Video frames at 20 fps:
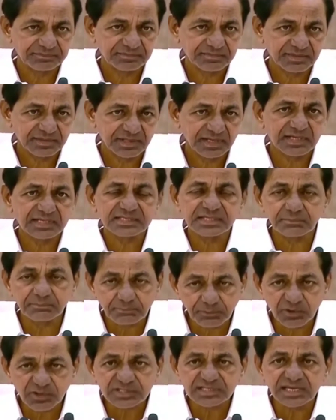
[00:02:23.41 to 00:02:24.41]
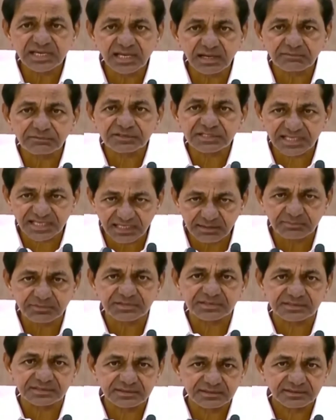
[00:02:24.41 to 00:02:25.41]
It is imposing of schemes
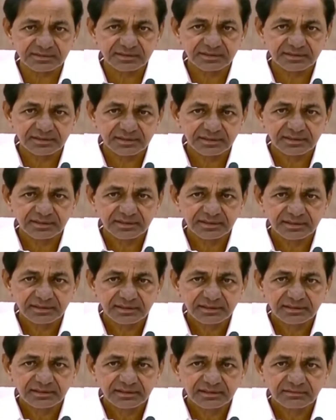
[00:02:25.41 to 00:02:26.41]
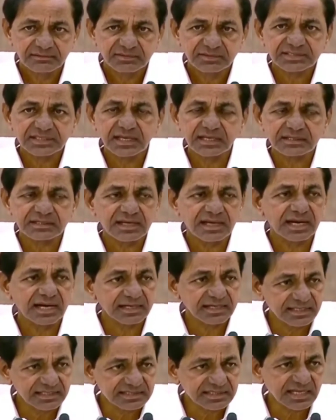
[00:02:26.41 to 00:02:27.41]
which are
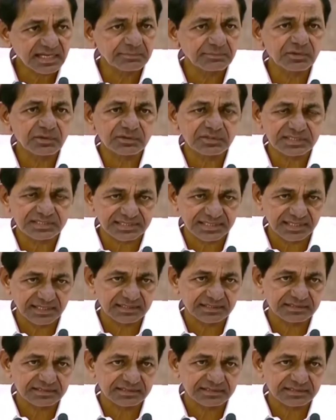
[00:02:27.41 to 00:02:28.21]
undesirable to the states.